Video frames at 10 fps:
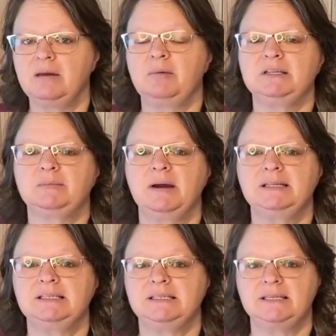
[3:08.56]
my
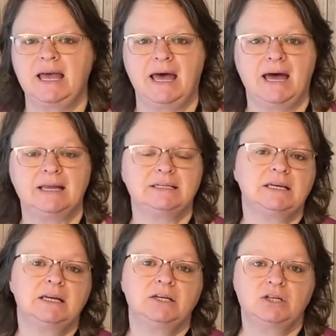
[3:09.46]
spices at
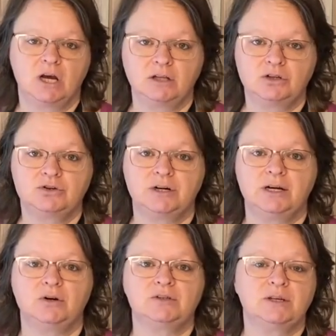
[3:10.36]
Dollar
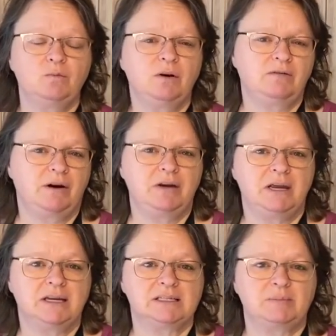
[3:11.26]
Tree or somewhere very
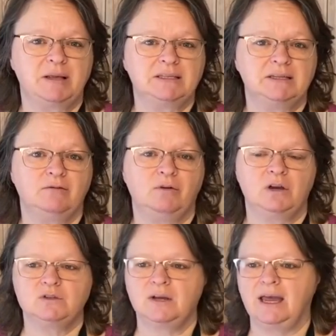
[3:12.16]
inexpensive. We
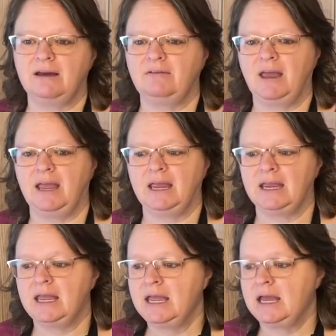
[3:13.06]
also have
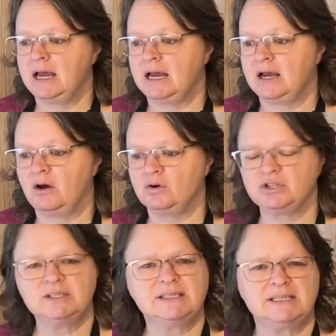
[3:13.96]
a uh,
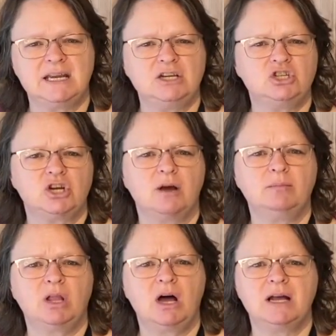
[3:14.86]
Ocean State job
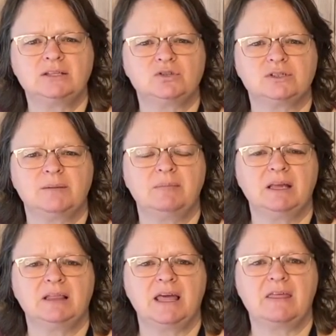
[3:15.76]
lot or
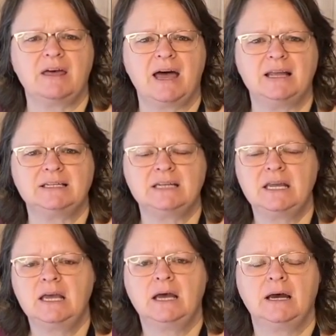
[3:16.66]
something like that,
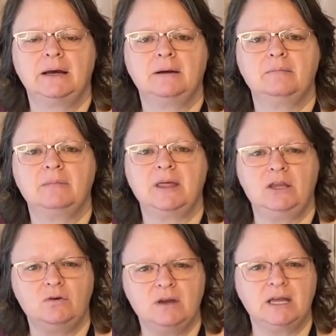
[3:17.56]
um, that
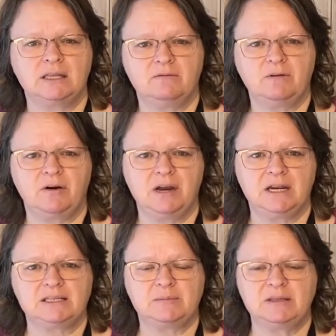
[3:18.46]
you can get them very
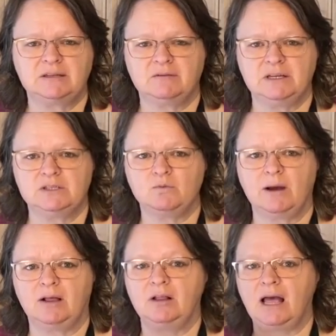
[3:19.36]
inexpensively as
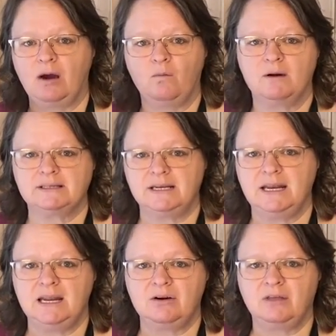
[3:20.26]
well. I wasn't
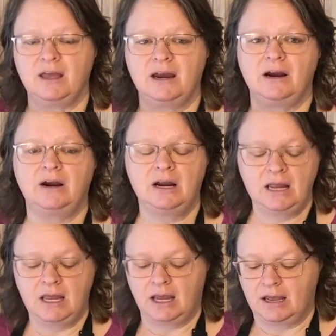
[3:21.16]
near there,
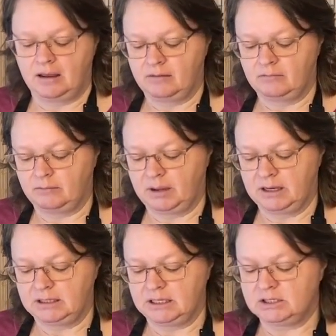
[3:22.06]
um,
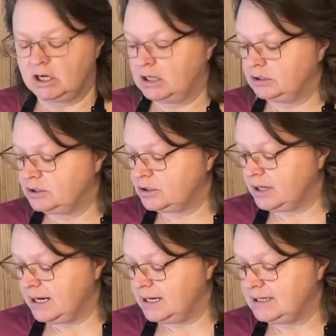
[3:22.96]
but the Dollar
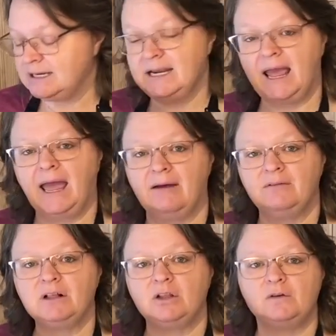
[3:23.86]
Tree didn't have
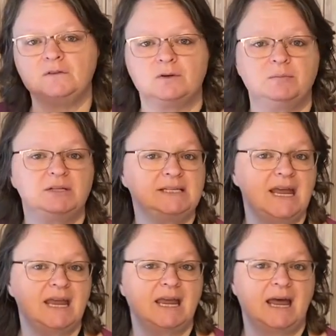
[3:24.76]
the cloves, so I'm just
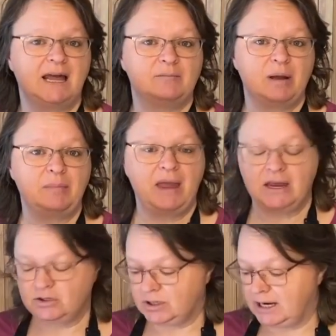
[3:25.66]
taking it out of my
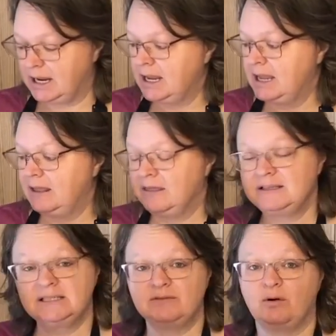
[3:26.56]
pantry
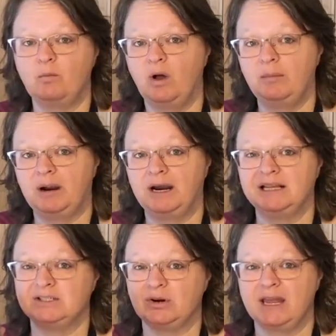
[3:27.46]
this is from Walmart,
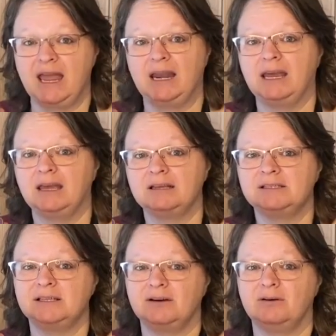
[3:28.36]
it's organic,
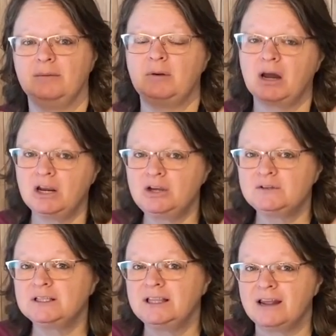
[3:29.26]
so I'm not gonna
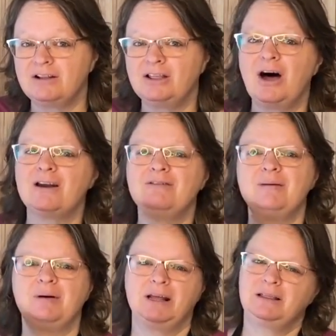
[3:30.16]
use a lot, a lot of
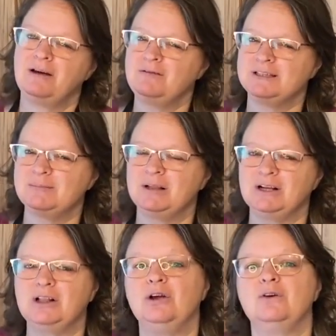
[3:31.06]
it, but I love the smell
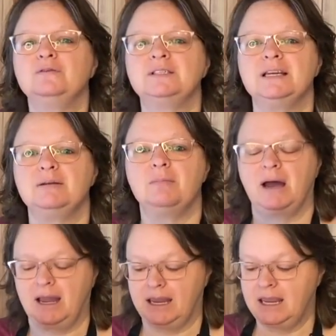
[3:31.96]
of cloves in
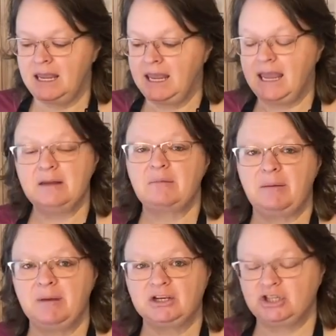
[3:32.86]
my, in
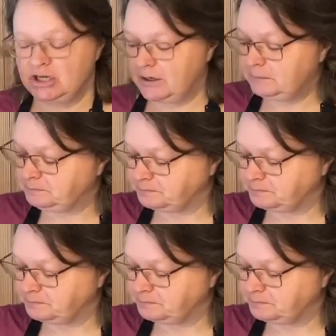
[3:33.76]
my mixture.